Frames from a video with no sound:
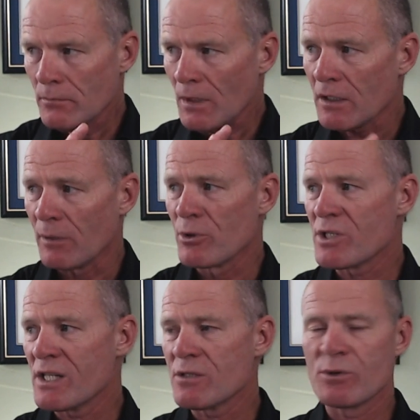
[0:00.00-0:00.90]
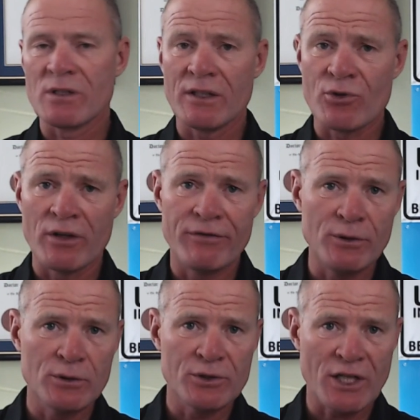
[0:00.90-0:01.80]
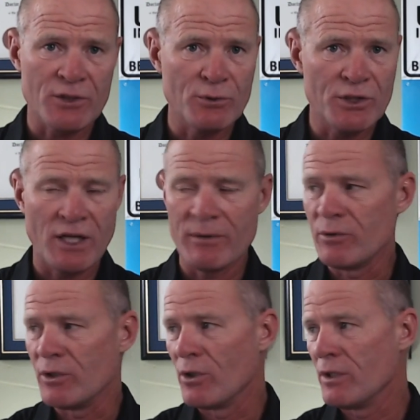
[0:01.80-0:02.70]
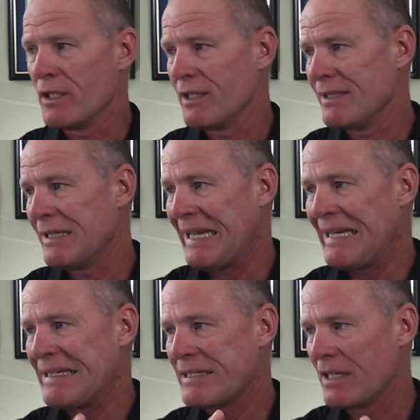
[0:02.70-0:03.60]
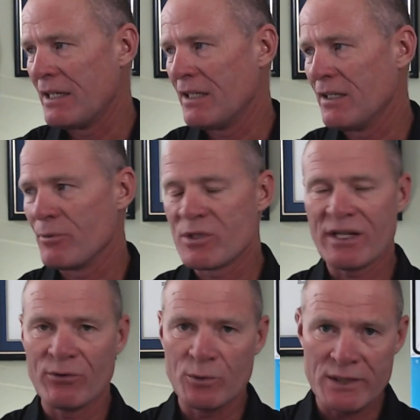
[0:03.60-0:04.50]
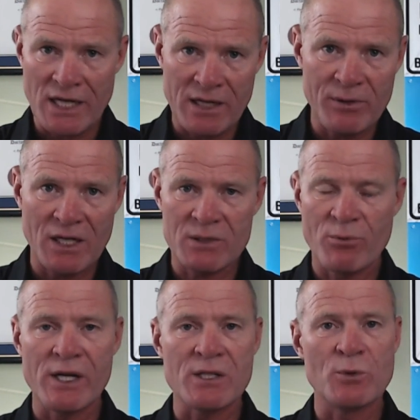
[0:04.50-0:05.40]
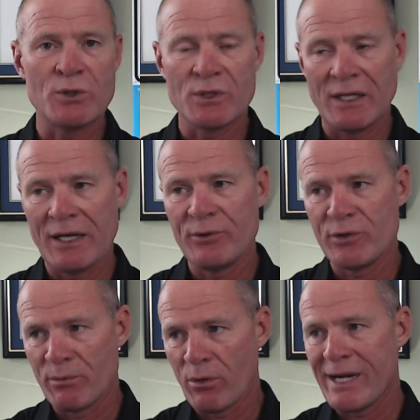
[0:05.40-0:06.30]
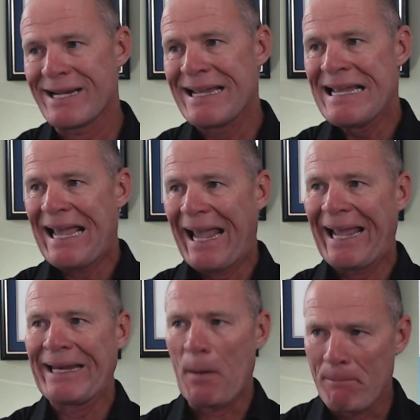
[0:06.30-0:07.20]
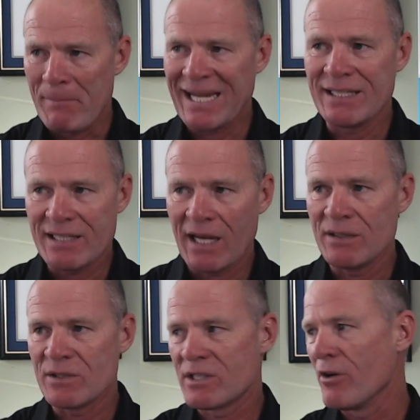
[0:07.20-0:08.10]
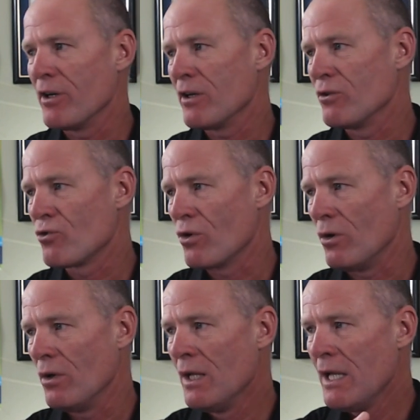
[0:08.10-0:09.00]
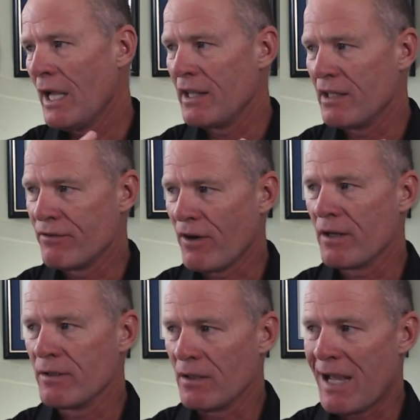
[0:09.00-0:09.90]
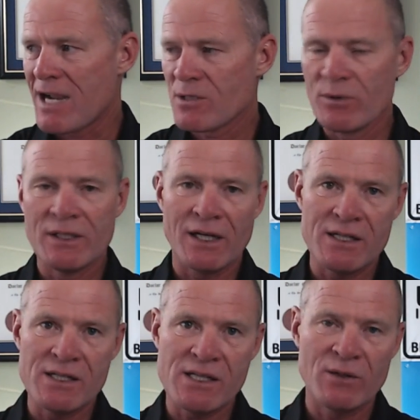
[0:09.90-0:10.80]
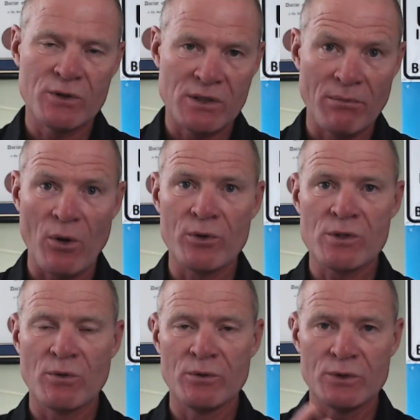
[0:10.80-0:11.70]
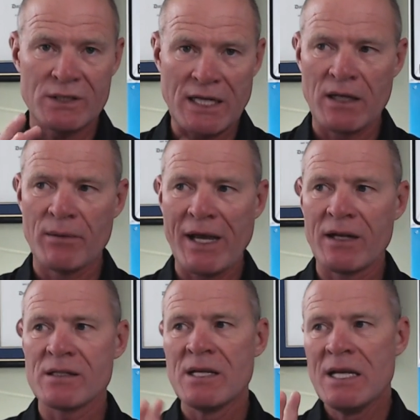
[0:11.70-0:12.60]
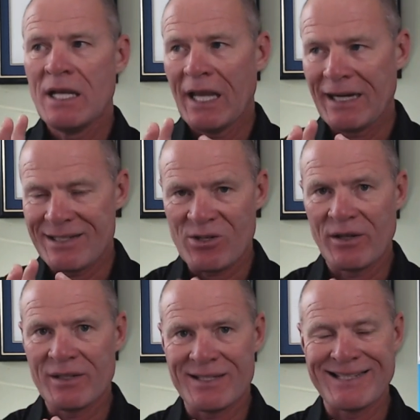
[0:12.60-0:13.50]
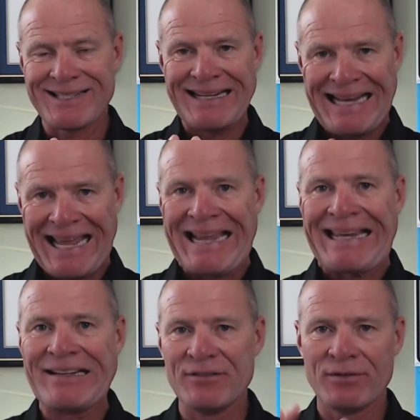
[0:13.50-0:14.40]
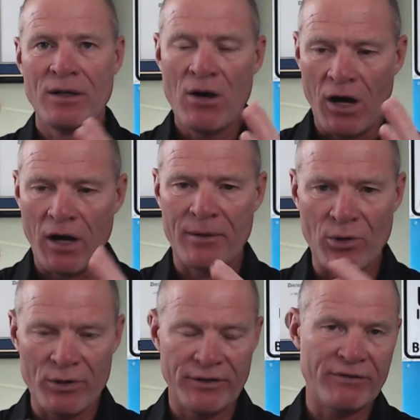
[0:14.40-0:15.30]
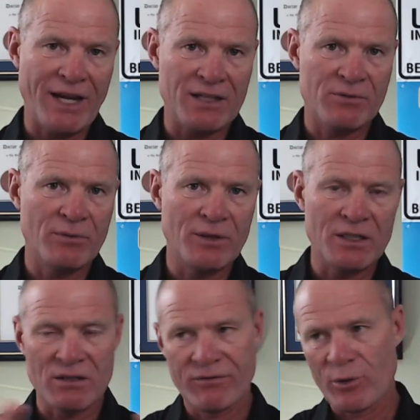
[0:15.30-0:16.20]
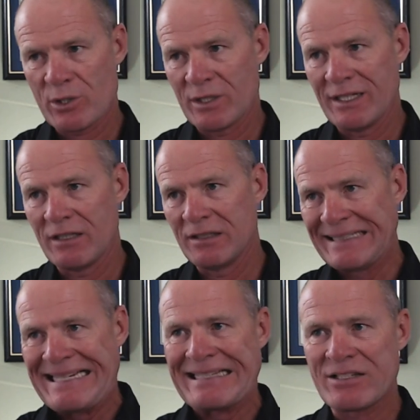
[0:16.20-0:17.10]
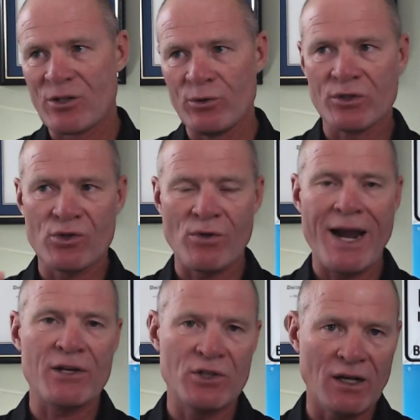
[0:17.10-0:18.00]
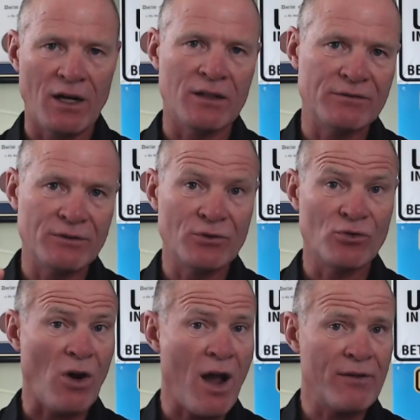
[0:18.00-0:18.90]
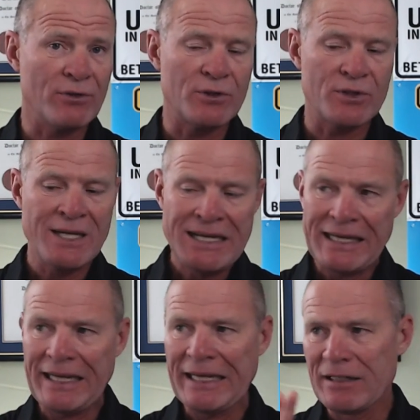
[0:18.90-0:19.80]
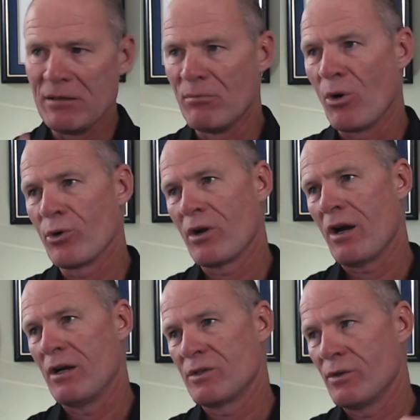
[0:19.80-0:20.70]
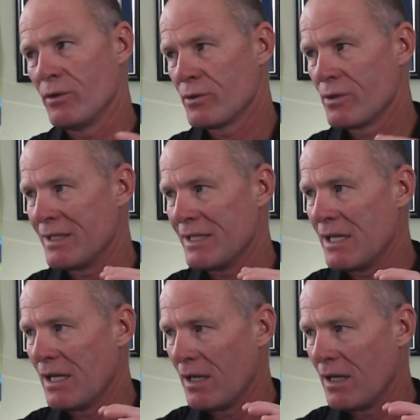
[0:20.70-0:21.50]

Number six was electronic fuel injection, which came out in the early 1980s. And then number seven was ABS brakes, which allow you to brake and maintain steering control. And then finally, the last one that I said was the bonus one, was telematics. And I saw this as a negative automotive advancement because unfortunately it leads to distraction of drivers in motor cars. So those are the